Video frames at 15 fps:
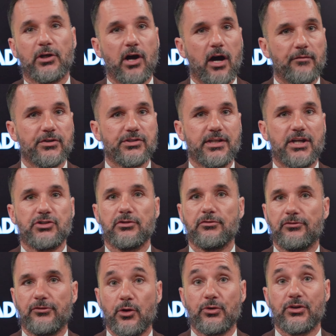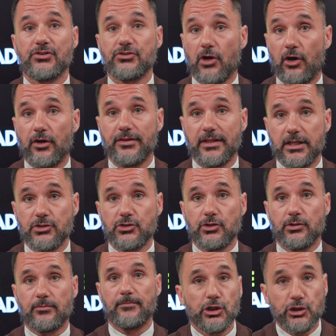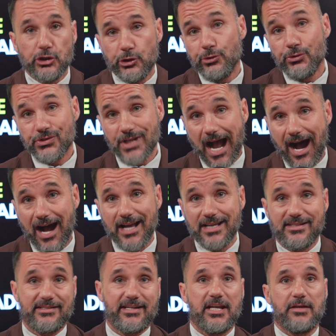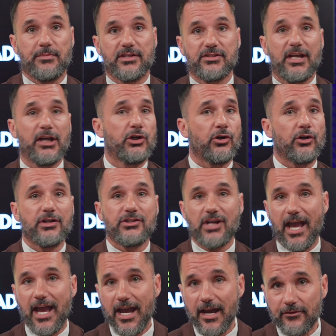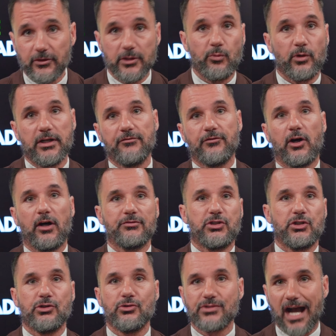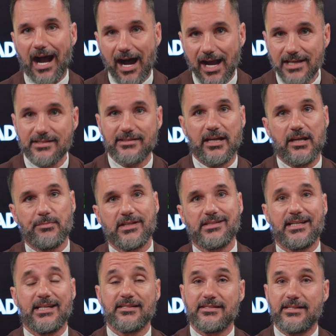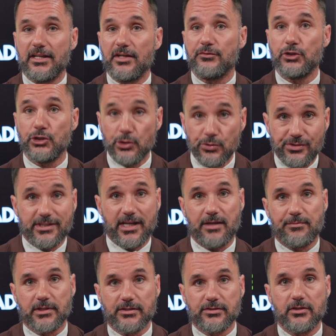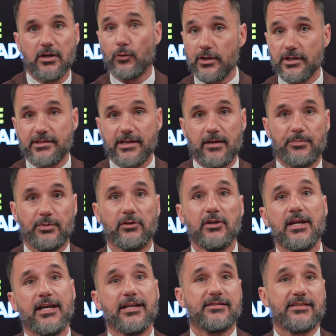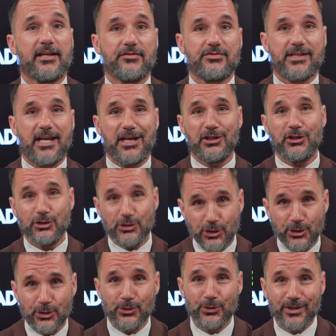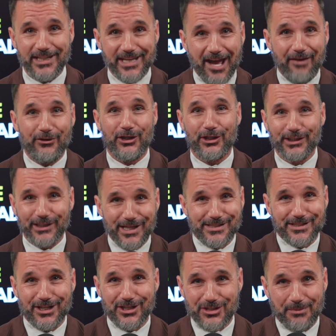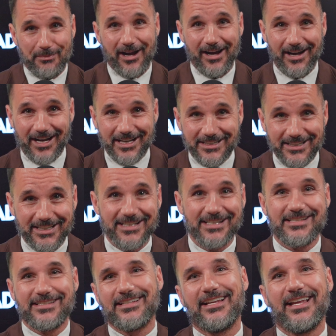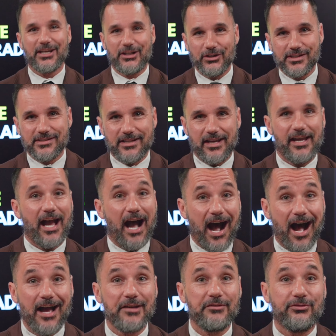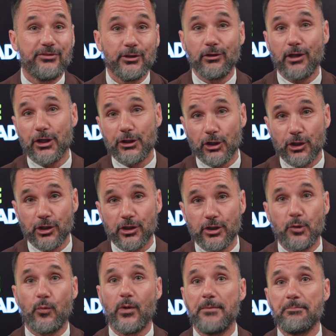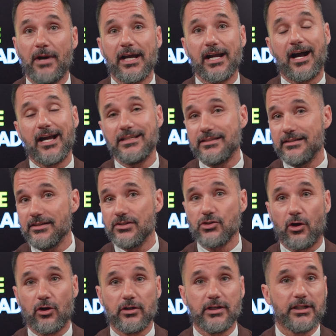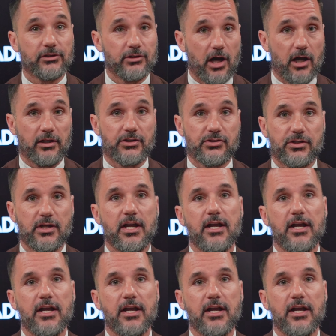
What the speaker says: conversation focused on the issue. Use I statements. Encourage everyone involved to use I statements instead of you statements. For example, instead of saying, "You never listen to my ideas," they could say, "I feel unheard when my ideas aren't acknowledged."